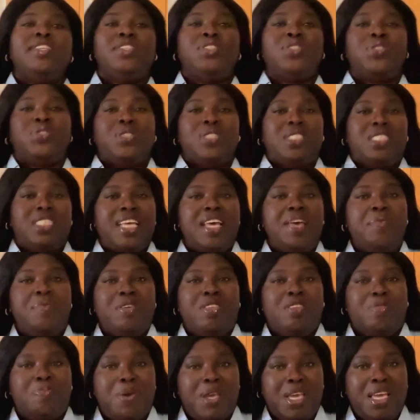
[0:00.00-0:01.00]
So stay
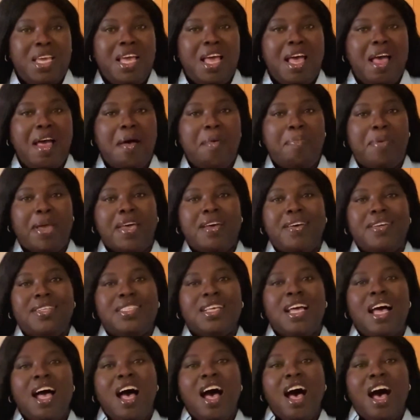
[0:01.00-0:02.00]
with me
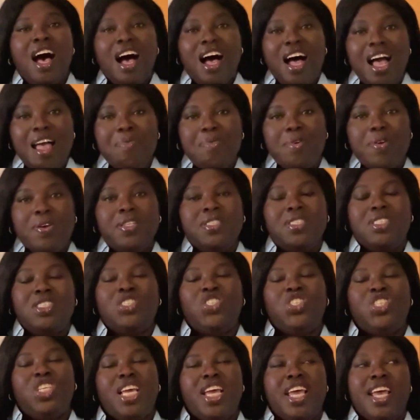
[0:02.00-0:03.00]
because I'm going
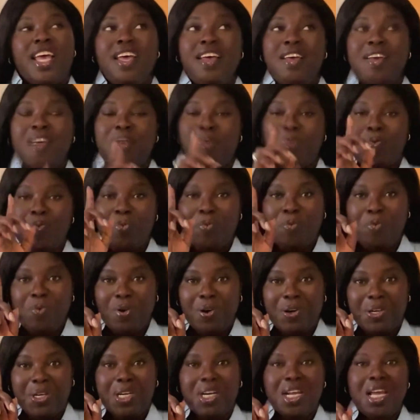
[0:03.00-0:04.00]
to share,
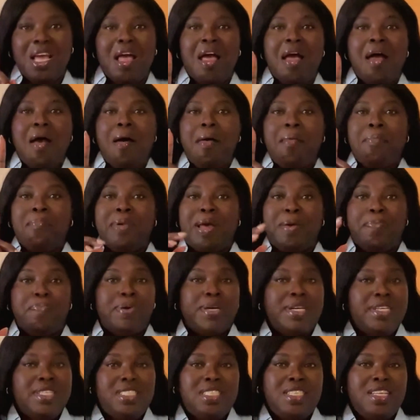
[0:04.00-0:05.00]
1, my
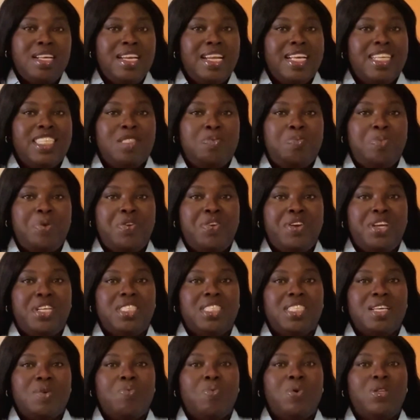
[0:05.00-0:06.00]
personal
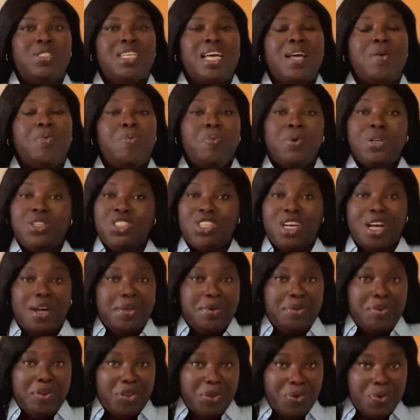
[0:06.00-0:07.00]
experience and what I wish
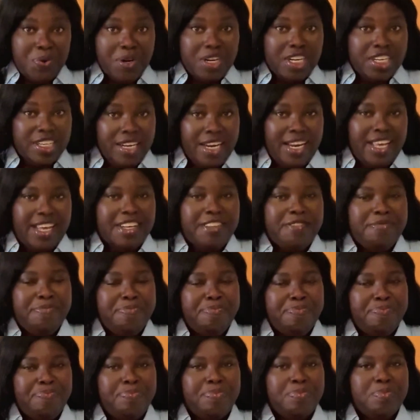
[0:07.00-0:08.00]
I knew earlier.
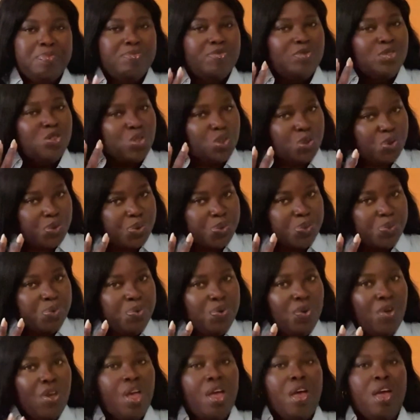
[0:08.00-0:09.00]

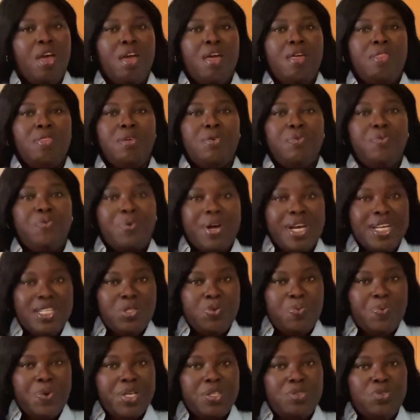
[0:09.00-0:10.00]
2, the
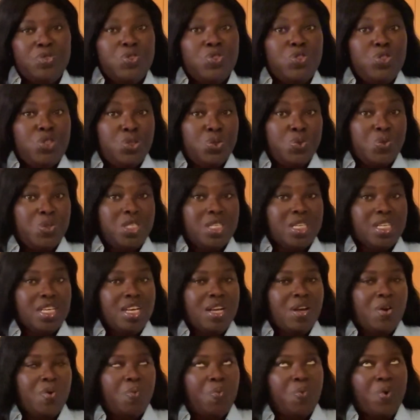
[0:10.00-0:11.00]
right way to
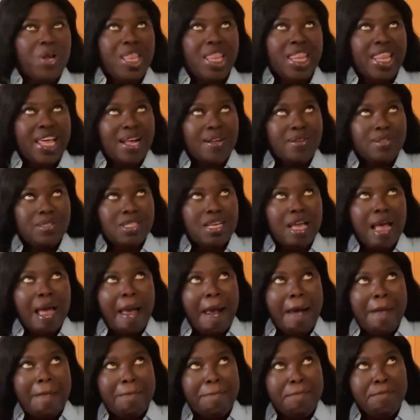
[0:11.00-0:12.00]
tutor without
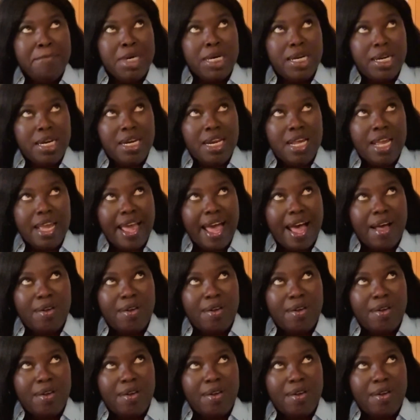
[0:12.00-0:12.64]
burning